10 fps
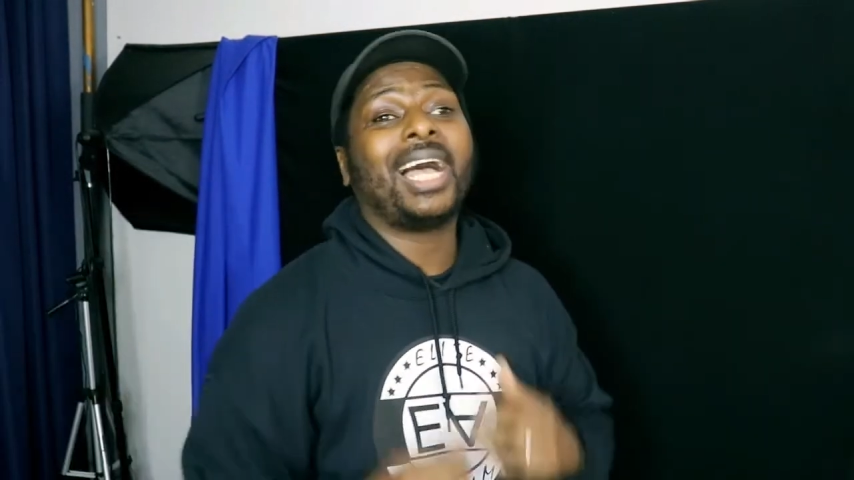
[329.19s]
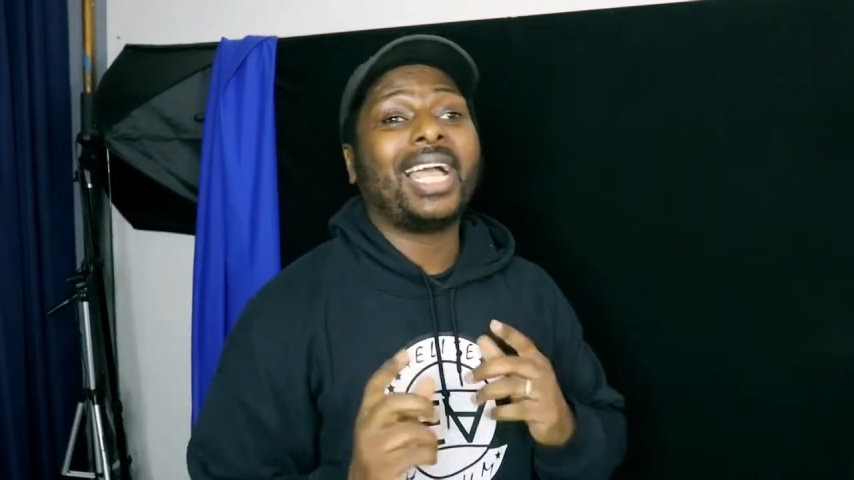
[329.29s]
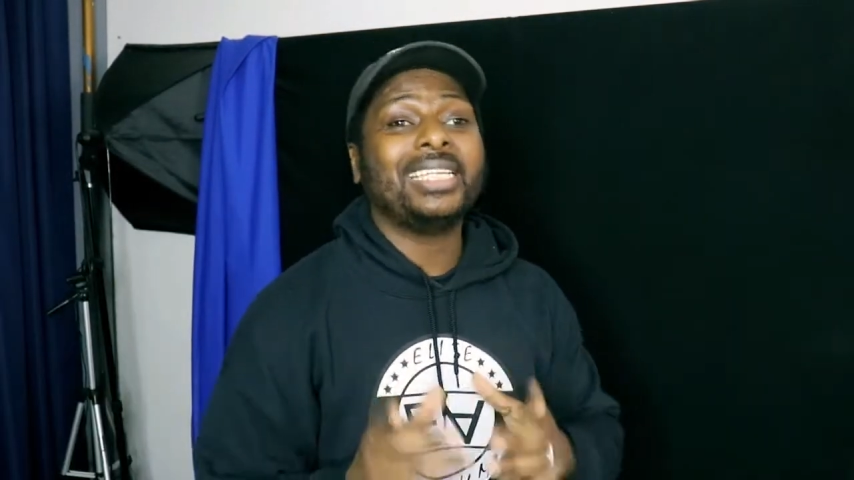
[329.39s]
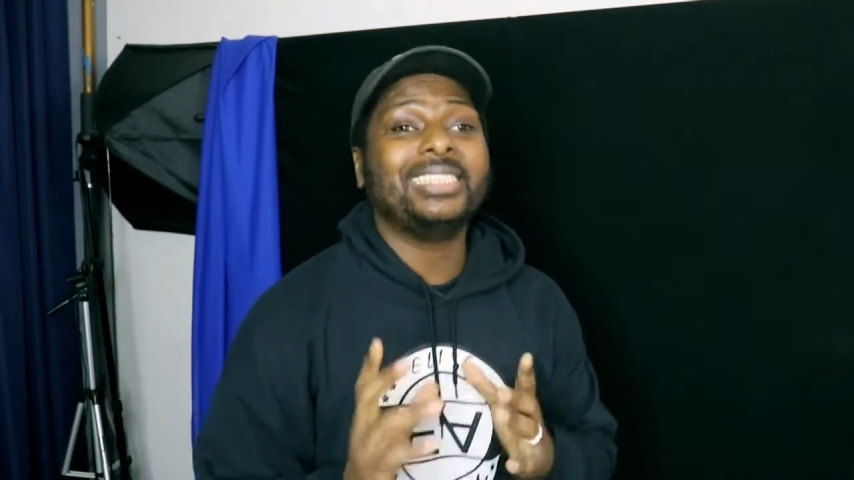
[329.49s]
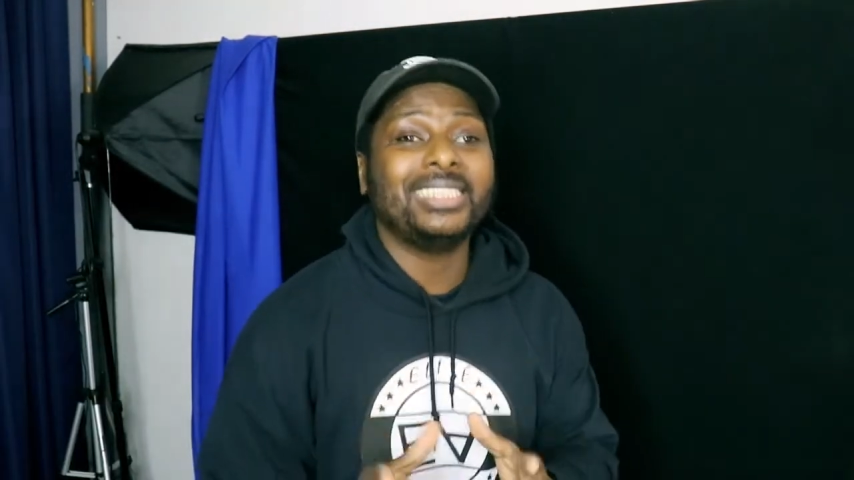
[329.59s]

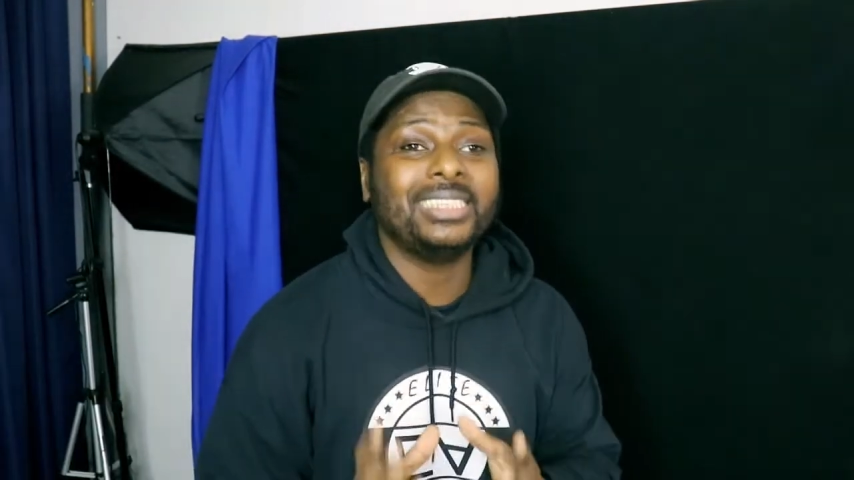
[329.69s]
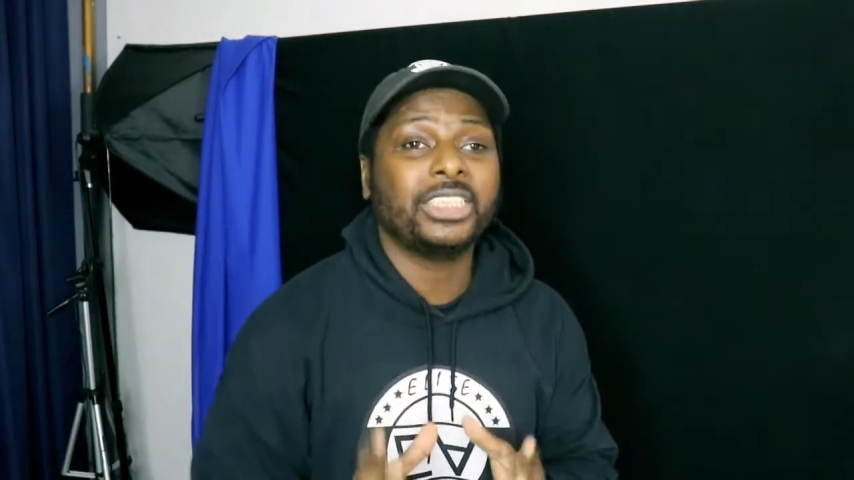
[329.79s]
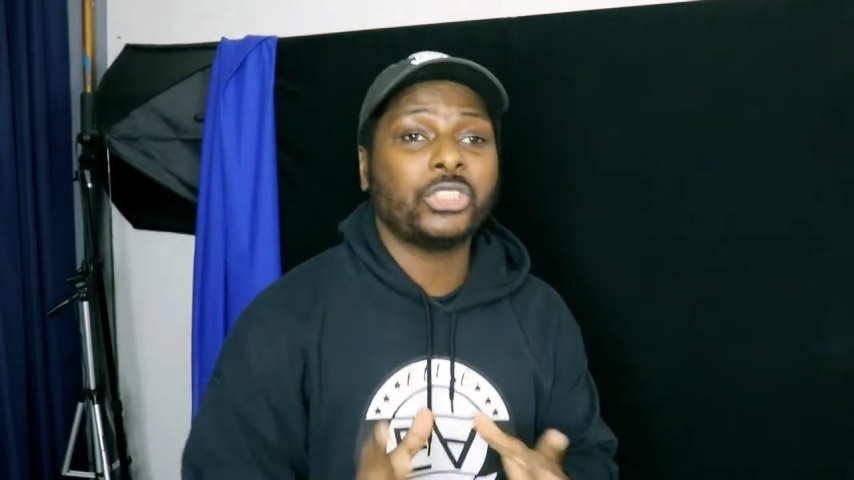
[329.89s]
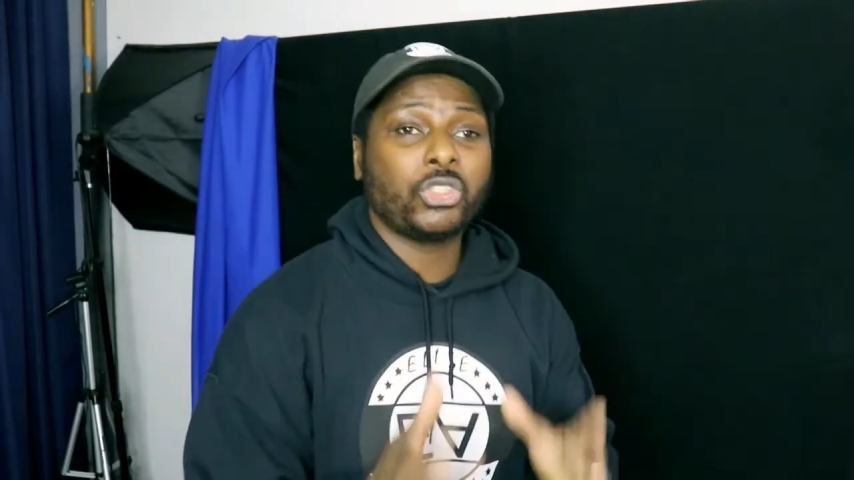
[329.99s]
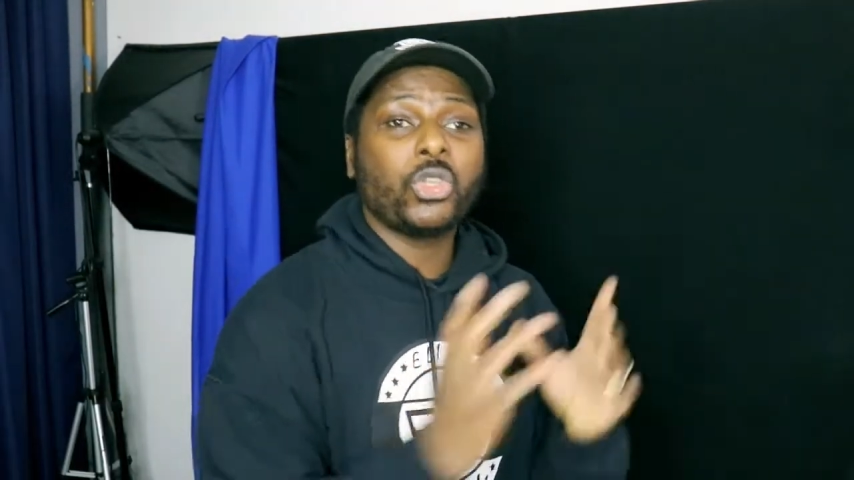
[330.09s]
I need
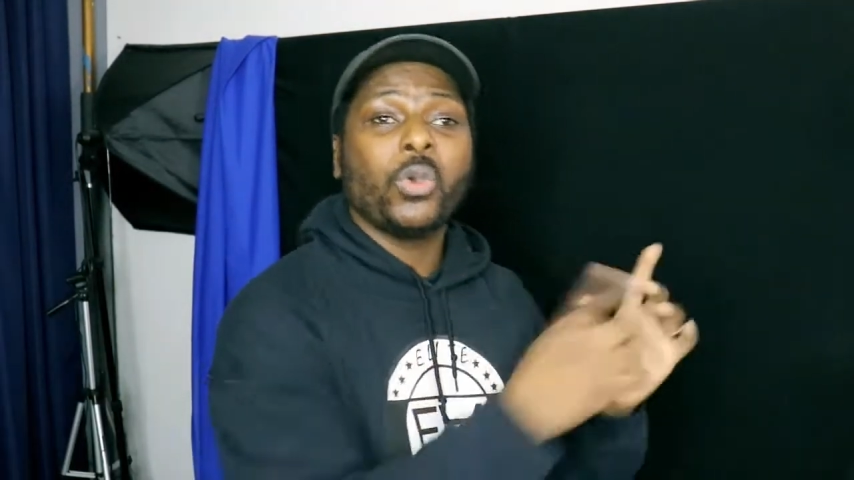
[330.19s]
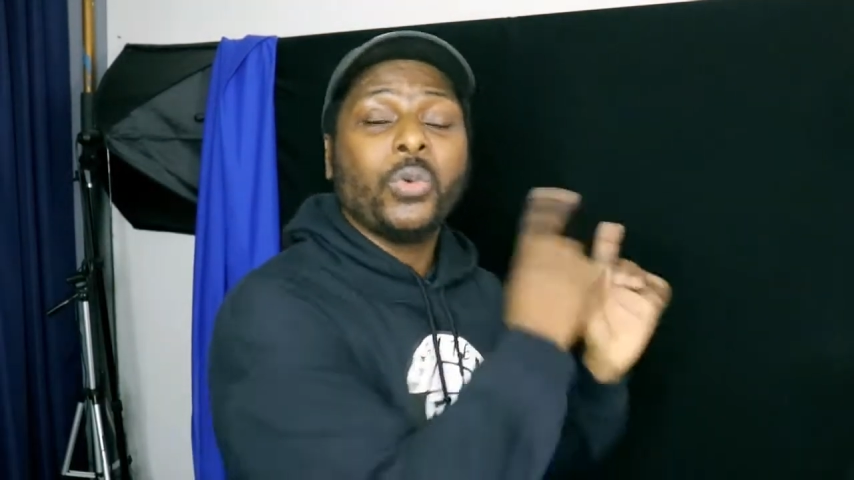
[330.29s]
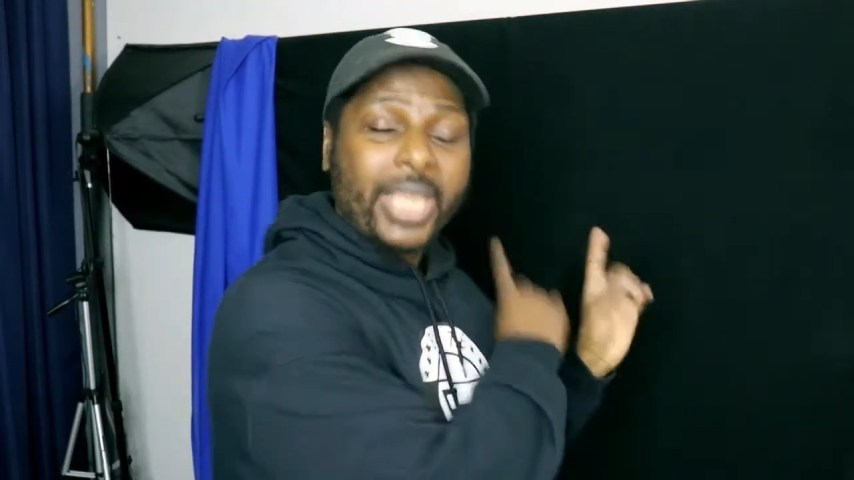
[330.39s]
it 2